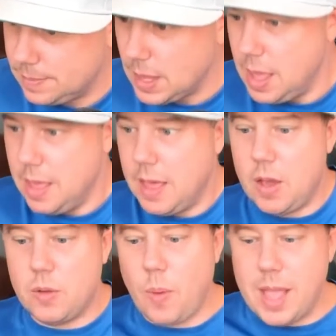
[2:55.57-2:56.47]

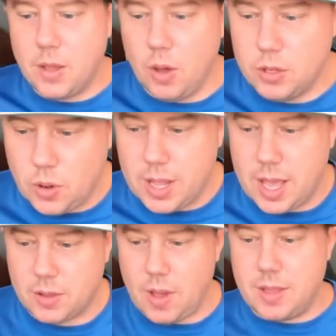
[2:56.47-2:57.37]
There's Red Girl joining
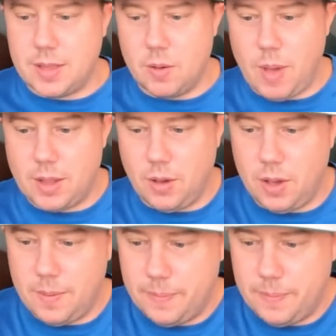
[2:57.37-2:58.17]
us. Great to see you, Red Girl.